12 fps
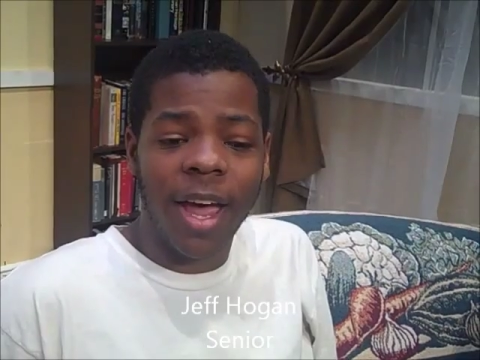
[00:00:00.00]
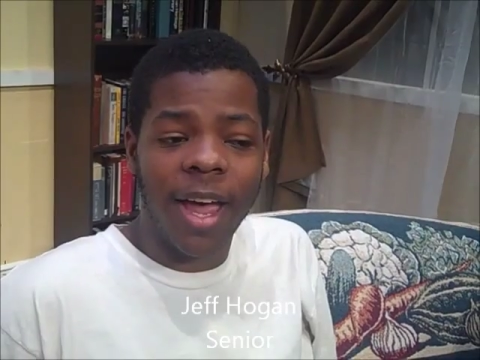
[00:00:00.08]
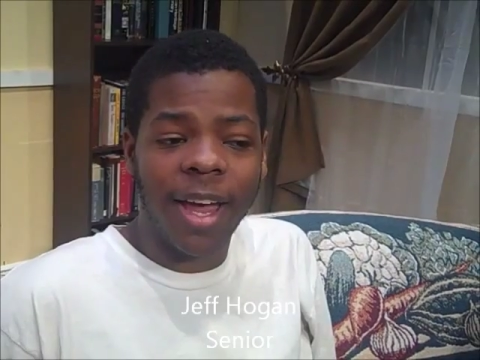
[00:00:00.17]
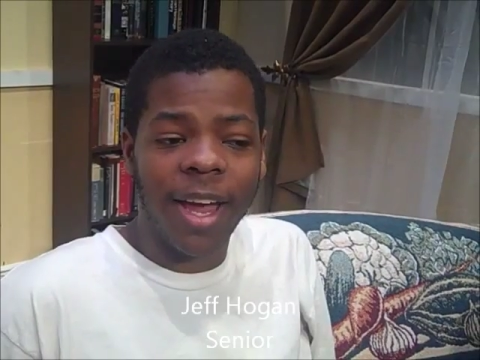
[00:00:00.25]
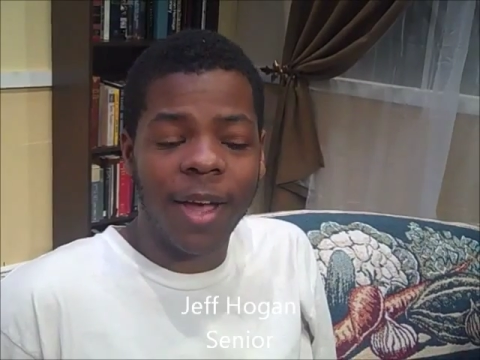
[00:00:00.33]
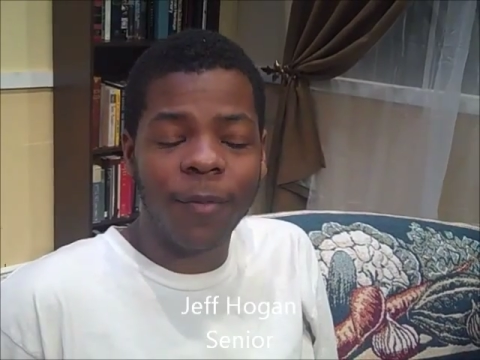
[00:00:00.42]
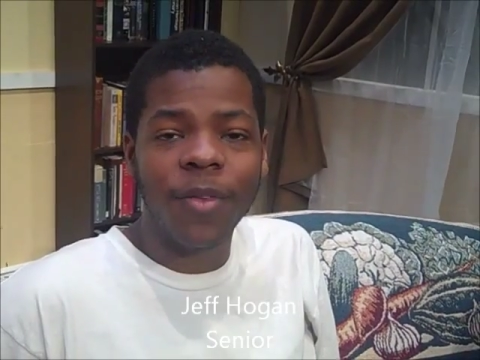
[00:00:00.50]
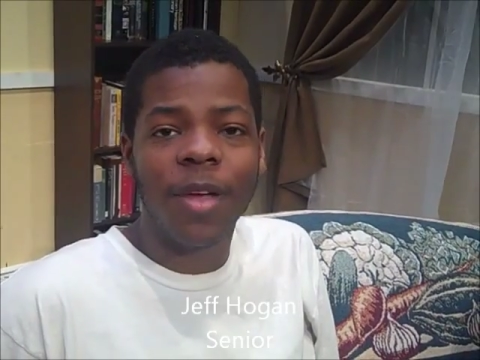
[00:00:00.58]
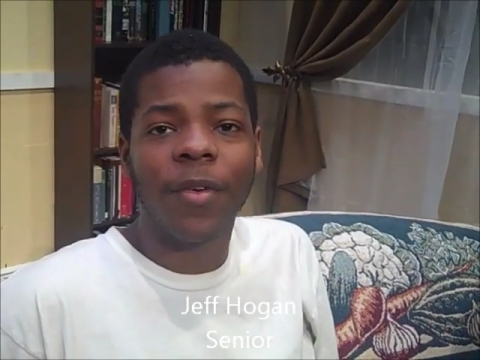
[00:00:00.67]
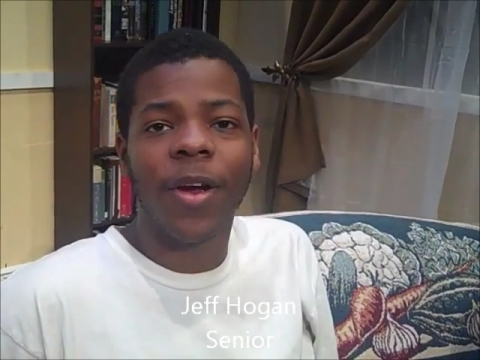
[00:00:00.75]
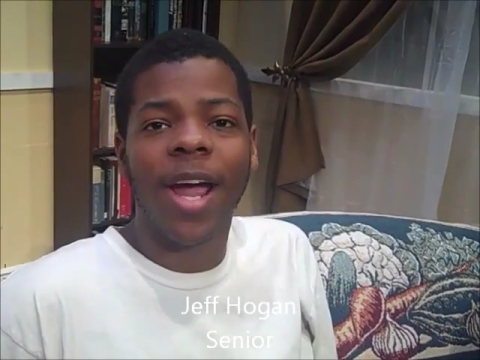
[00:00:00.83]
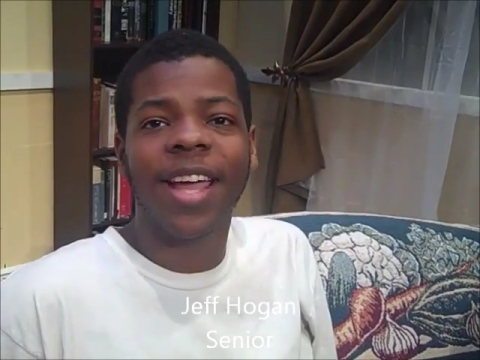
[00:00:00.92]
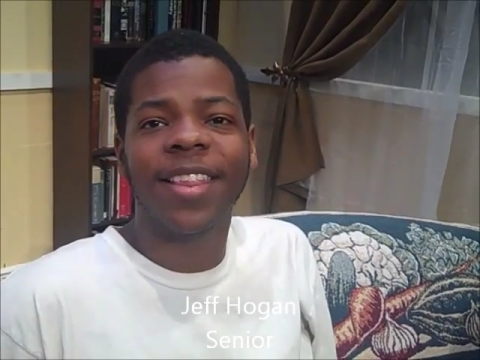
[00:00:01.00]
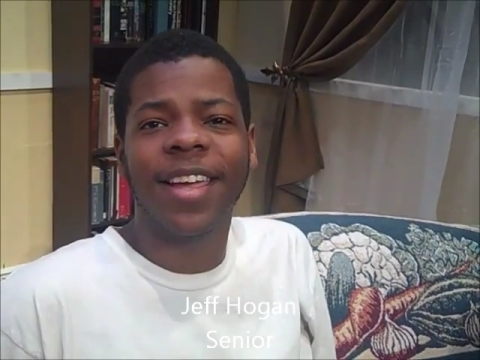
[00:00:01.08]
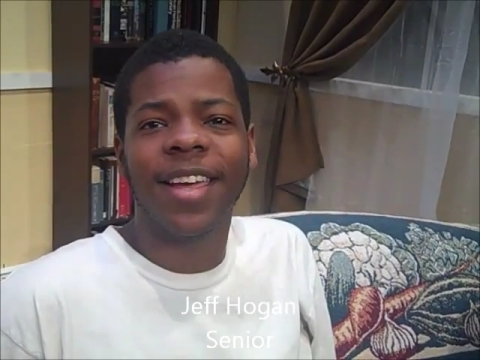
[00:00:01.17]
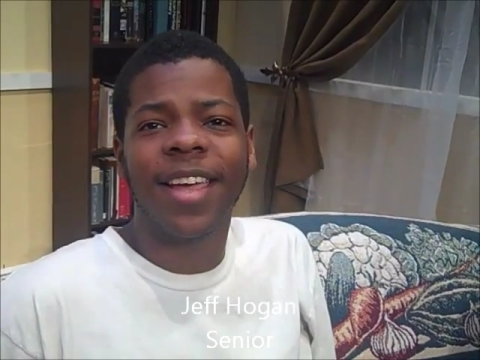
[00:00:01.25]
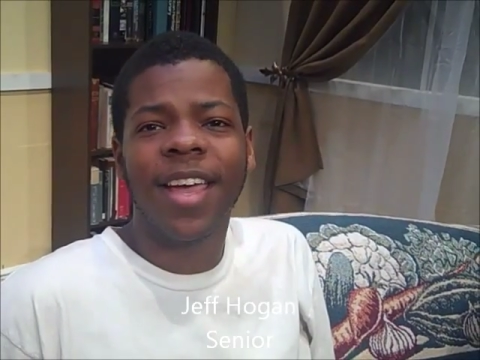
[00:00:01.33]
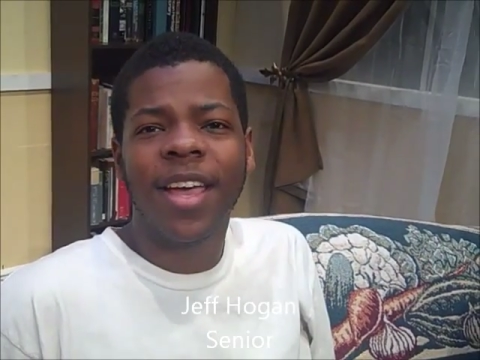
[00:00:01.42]
I have never had,
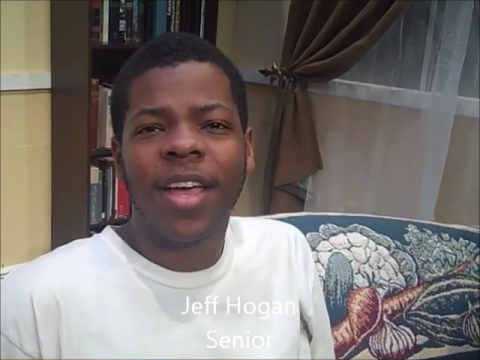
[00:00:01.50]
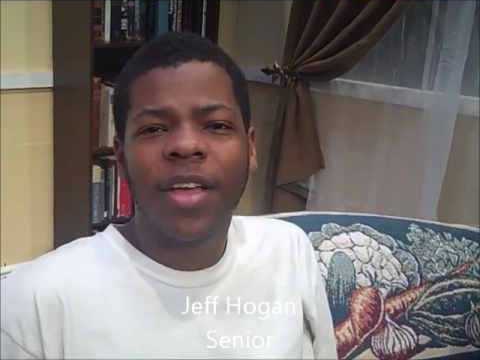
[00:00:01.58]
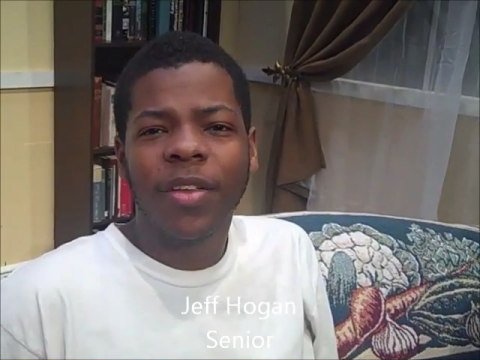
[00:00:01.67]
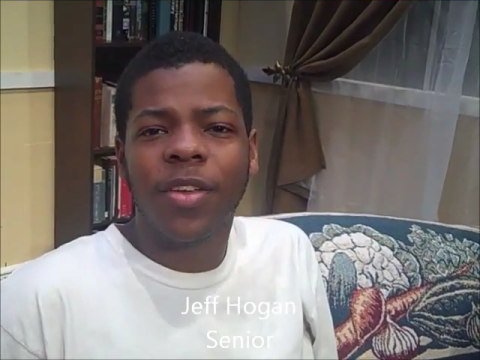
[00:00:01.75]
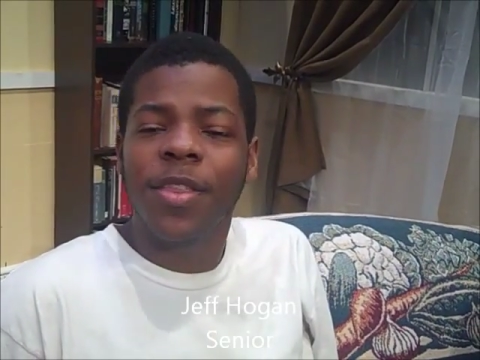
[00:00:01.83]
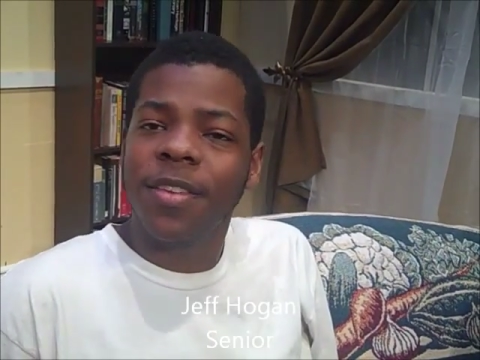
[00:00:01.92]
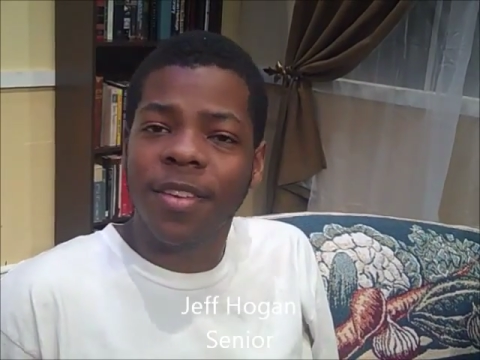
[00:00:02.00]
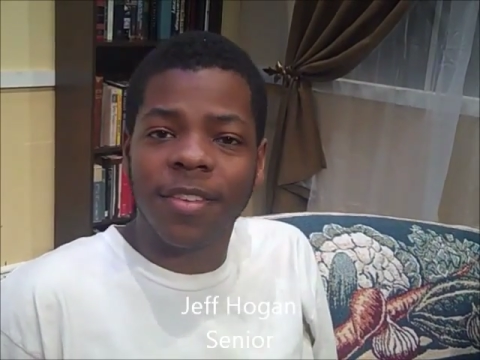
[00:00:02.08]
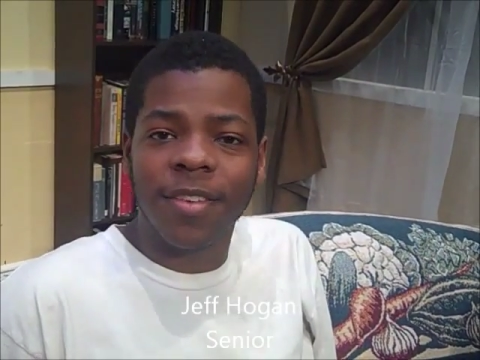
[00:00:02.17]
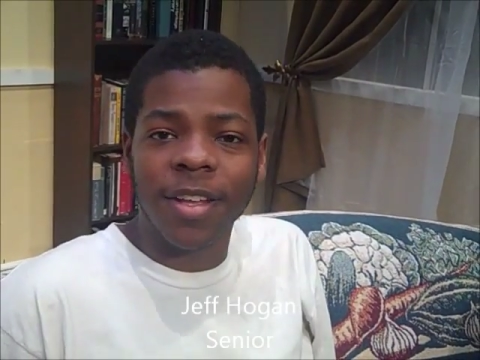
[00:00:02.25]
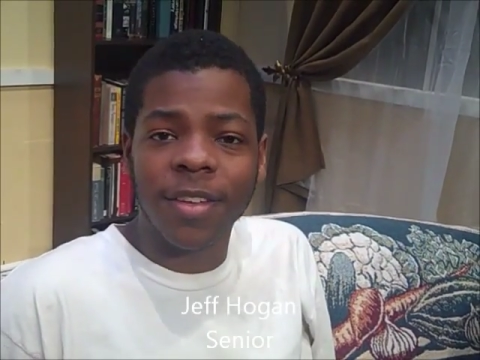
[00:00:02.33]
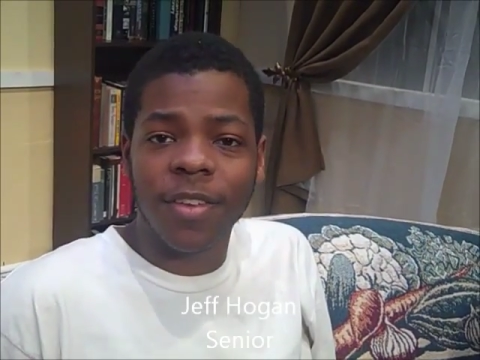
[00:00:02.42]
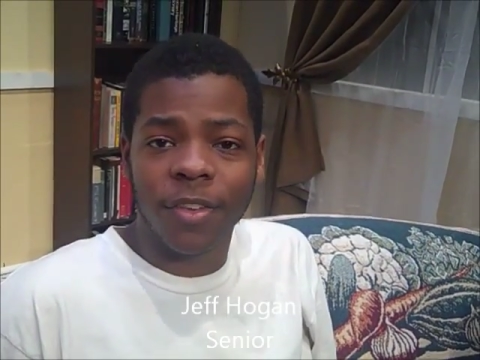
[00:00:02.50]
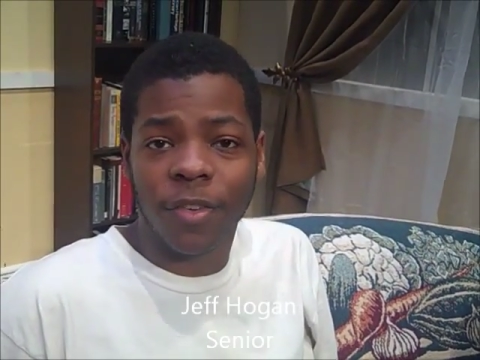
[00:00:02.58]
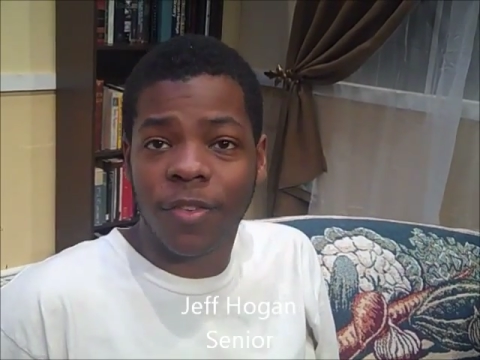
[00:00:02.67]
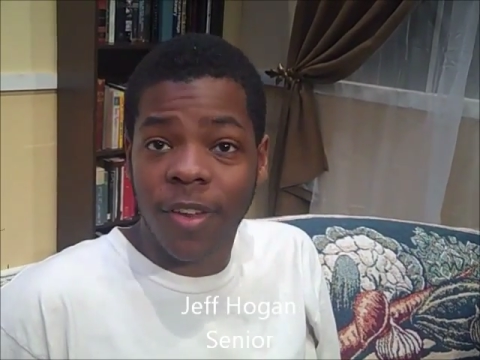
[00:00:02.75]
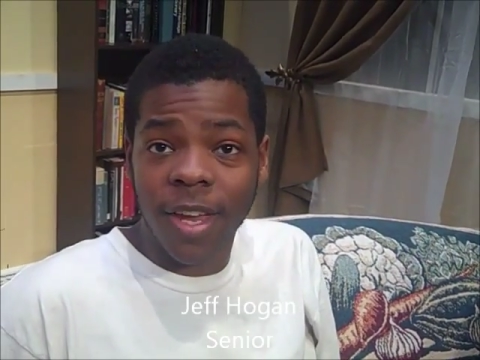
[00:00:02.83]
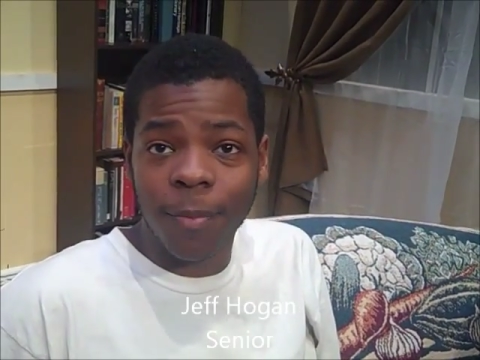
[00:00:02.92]
like, to this extent, such
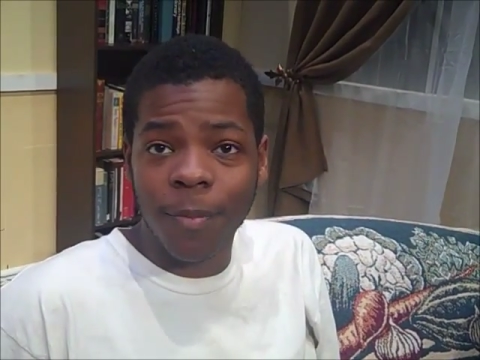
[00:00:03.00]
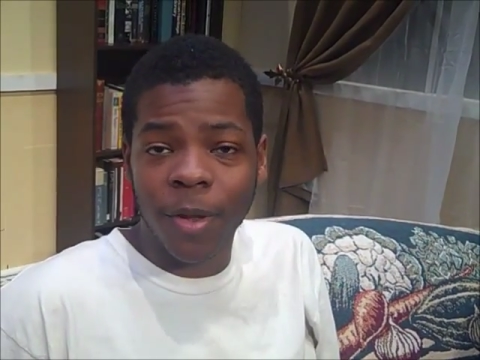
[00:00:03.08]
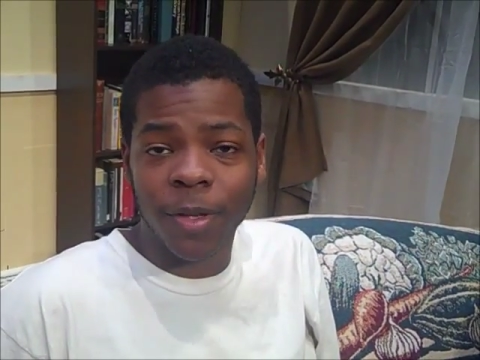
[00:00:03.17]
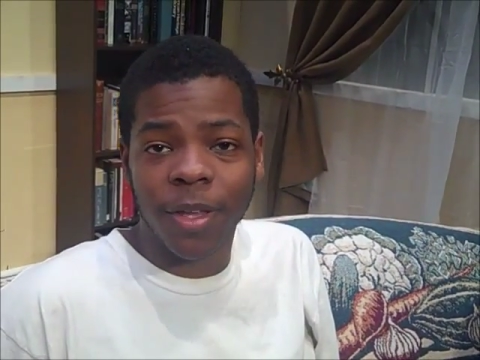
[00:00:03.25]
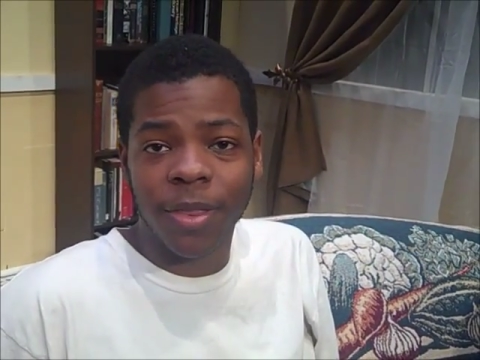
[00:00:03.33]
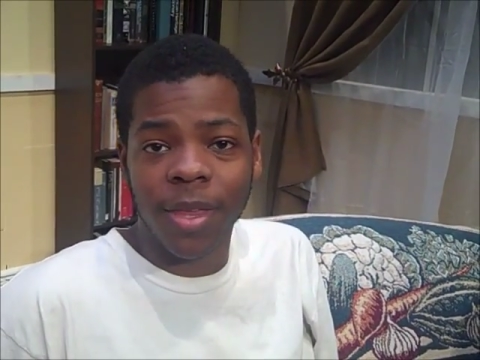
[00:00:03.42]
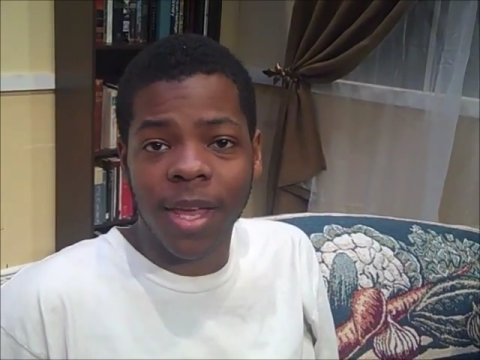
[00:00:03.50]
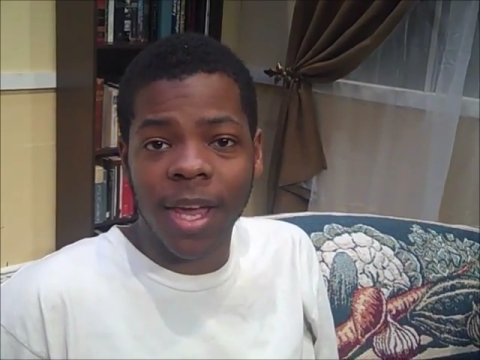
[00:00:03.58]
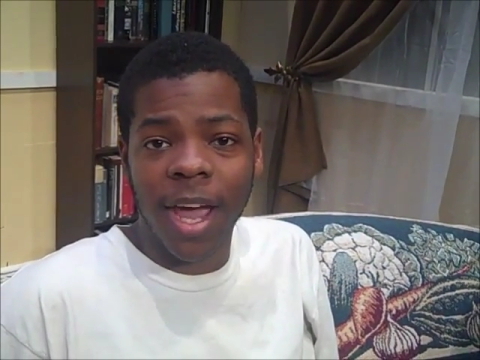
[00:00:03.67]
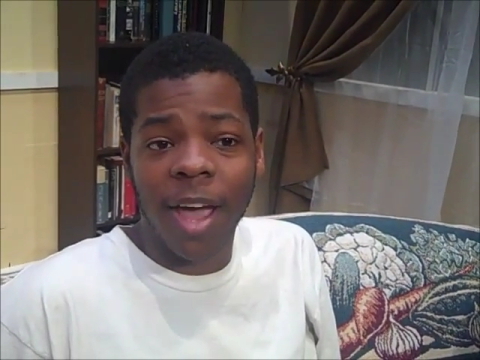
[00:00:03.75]
a team-building thing.